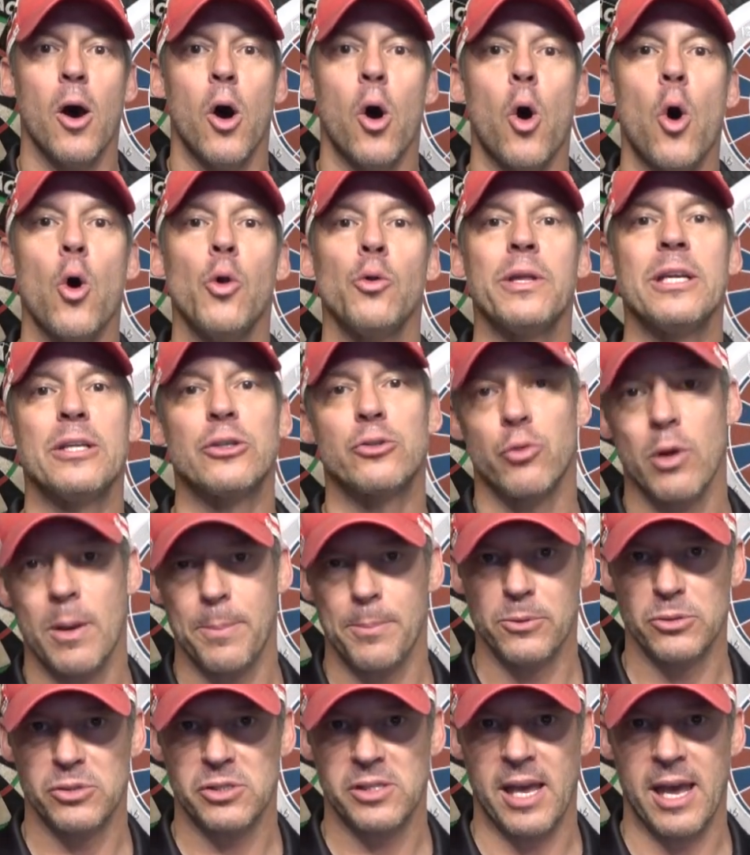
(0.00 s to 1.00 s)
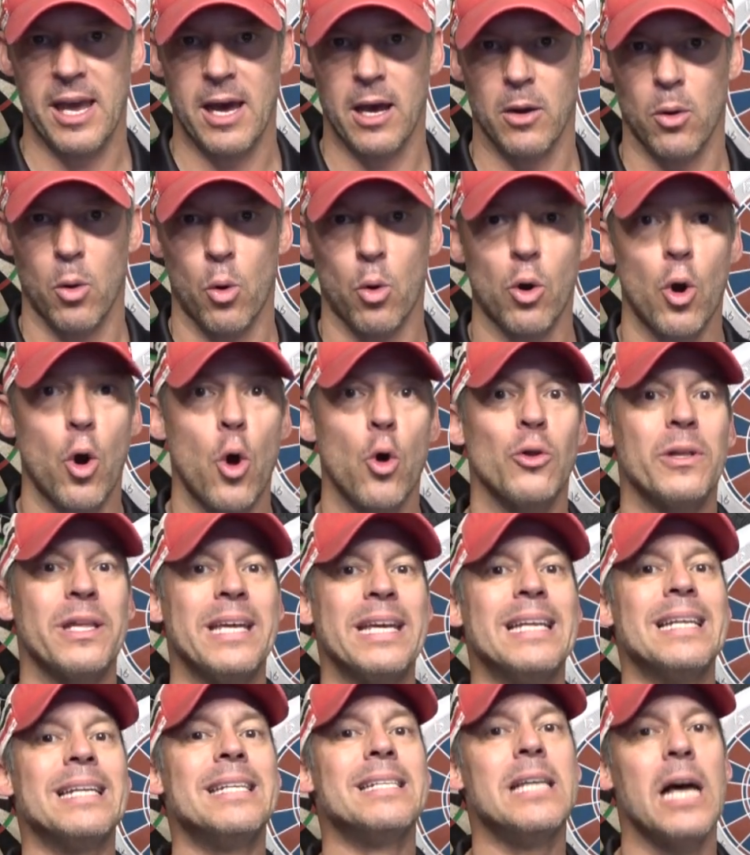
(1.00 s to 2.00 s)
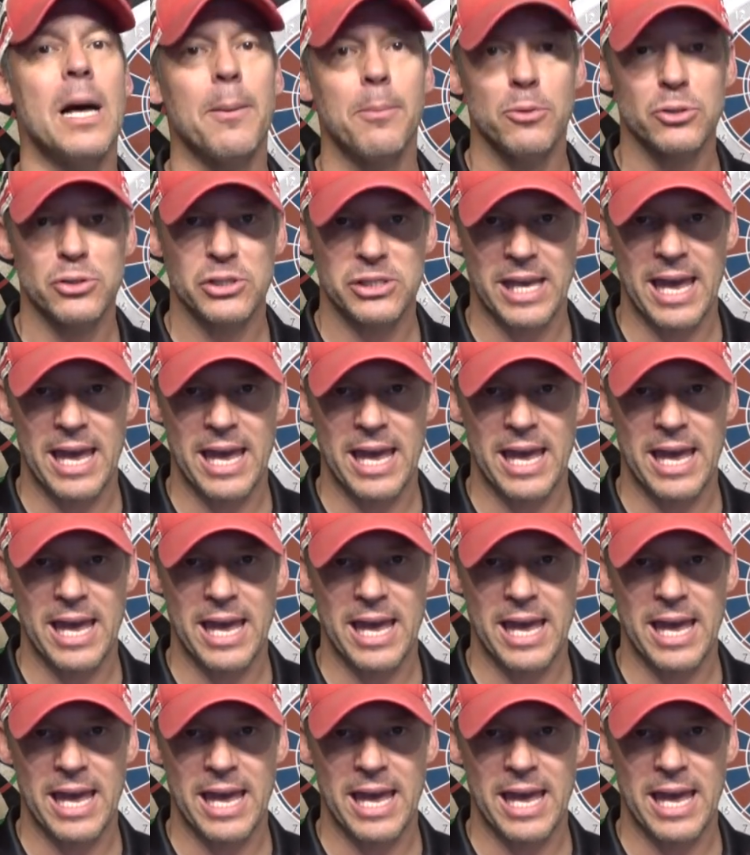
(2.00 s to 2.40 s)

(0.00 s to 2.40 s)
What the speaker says: only triples count or only doubles